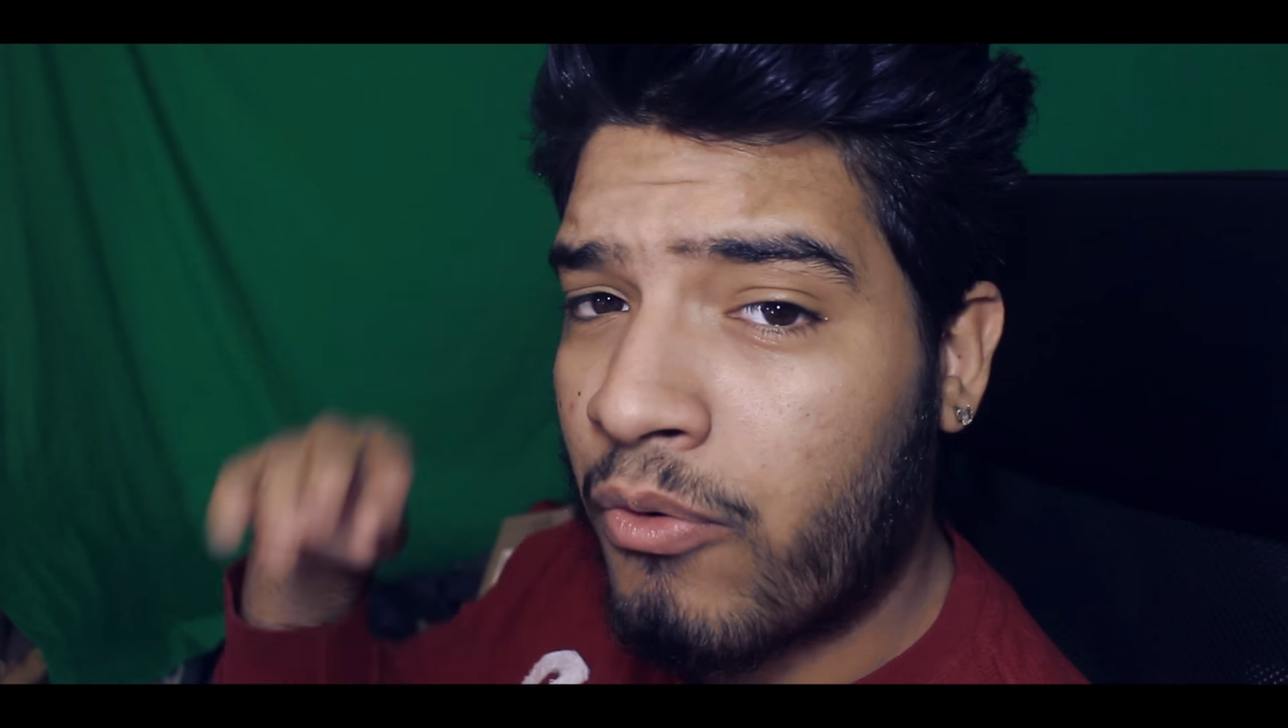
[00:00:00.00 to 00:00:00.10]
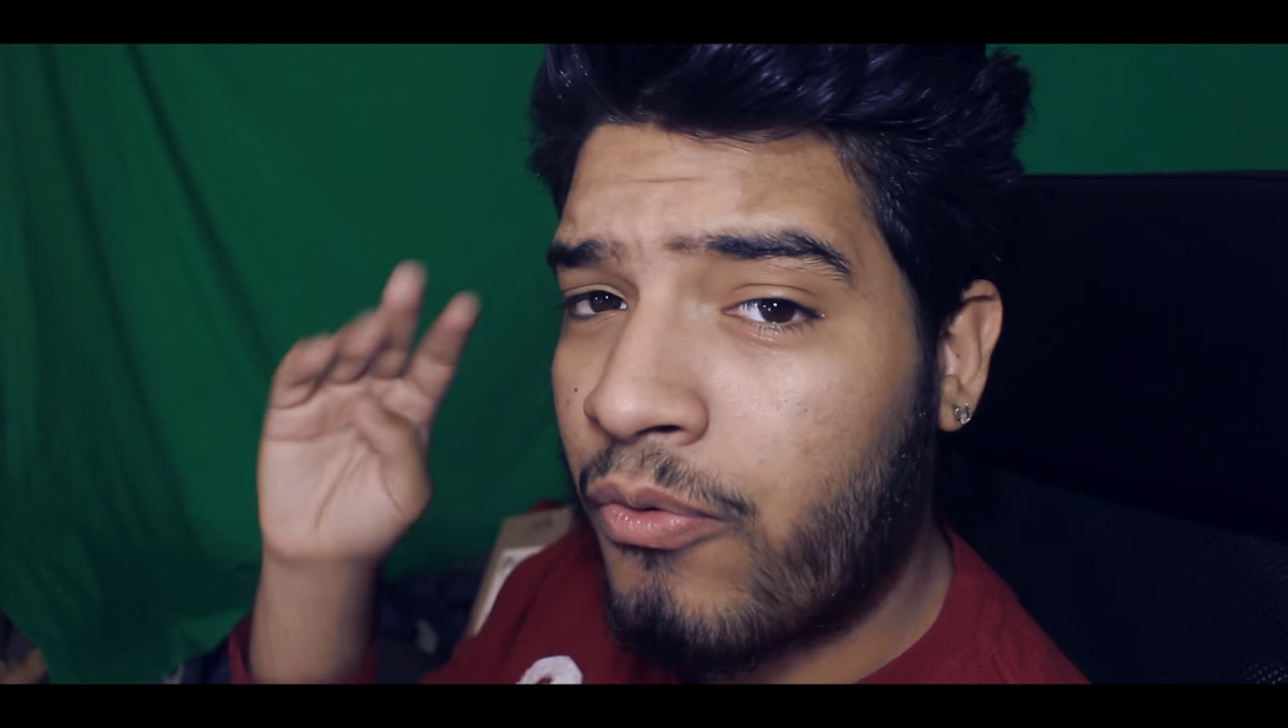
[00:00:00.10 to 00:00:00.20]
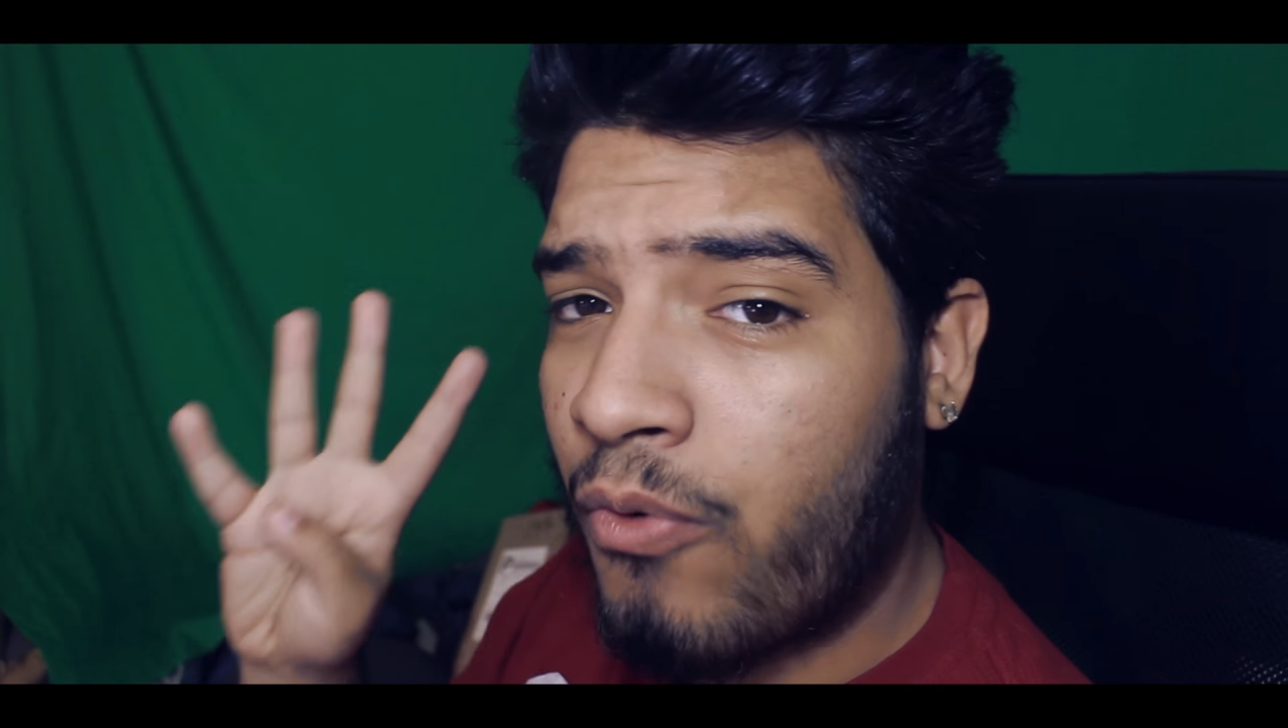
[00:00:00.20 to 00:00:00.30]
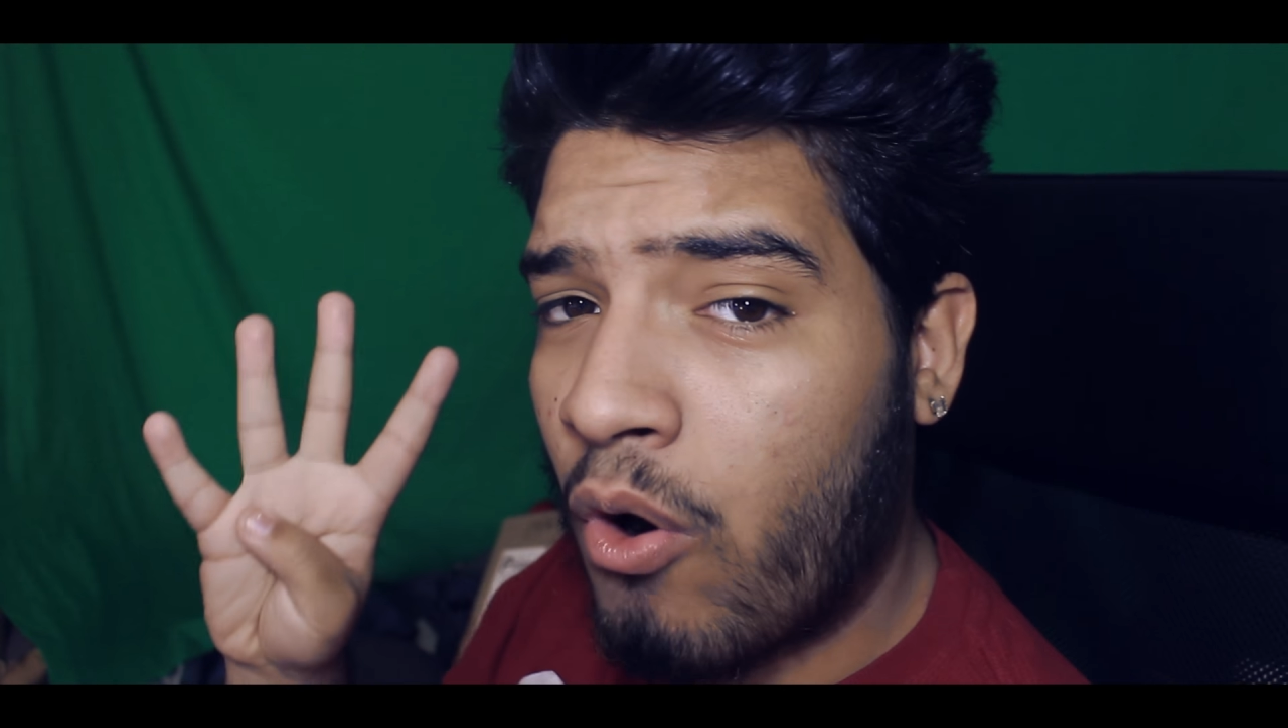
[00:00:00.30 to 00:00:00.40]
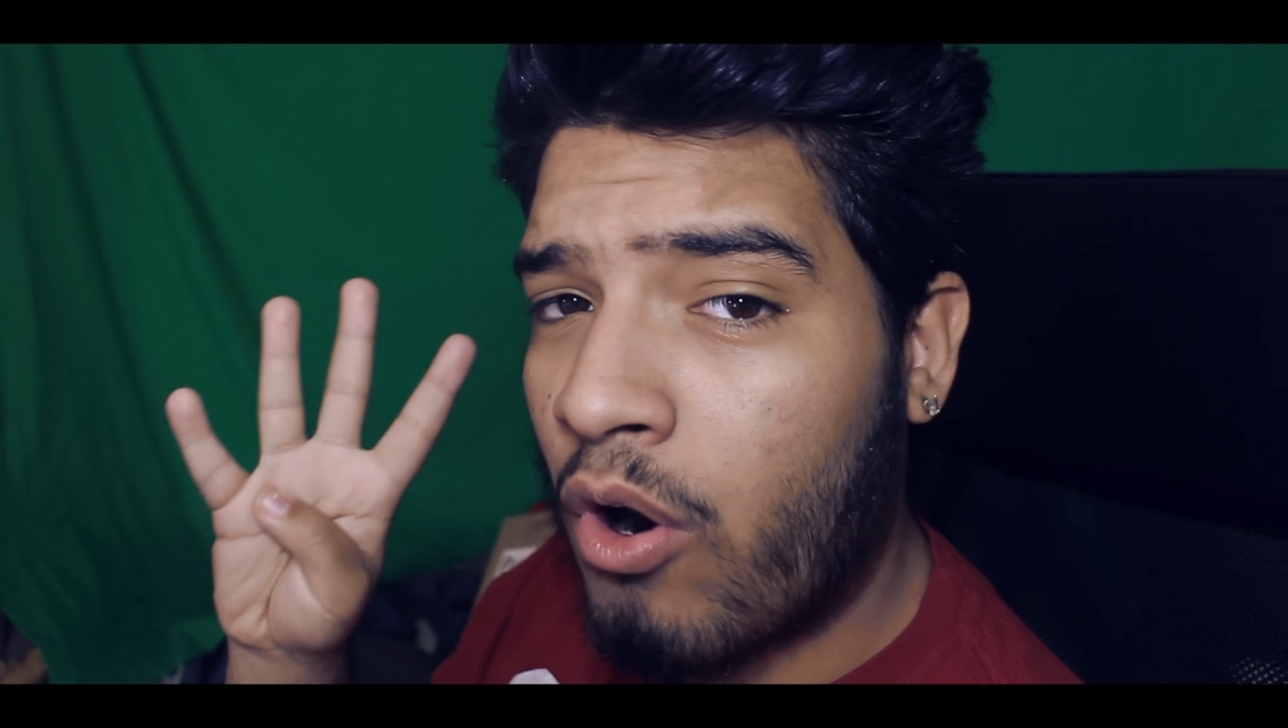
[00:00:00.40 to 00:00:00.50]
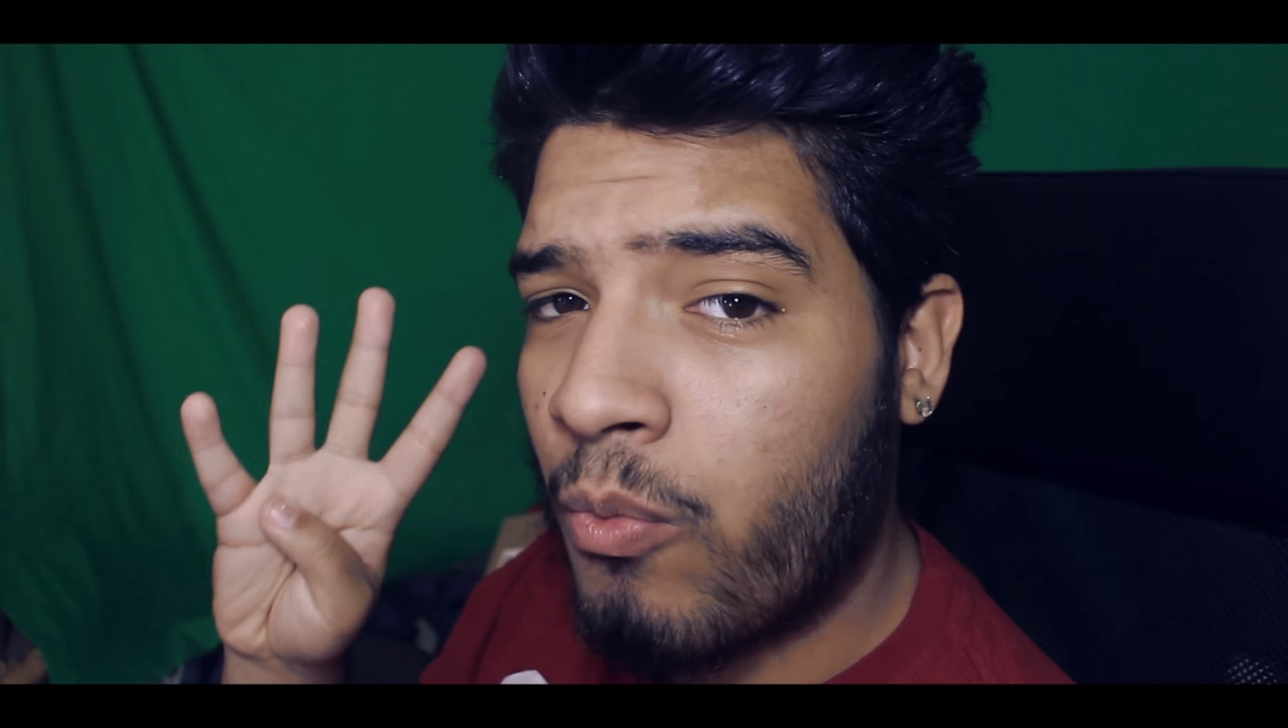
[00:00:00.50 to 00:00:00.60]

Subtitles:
4,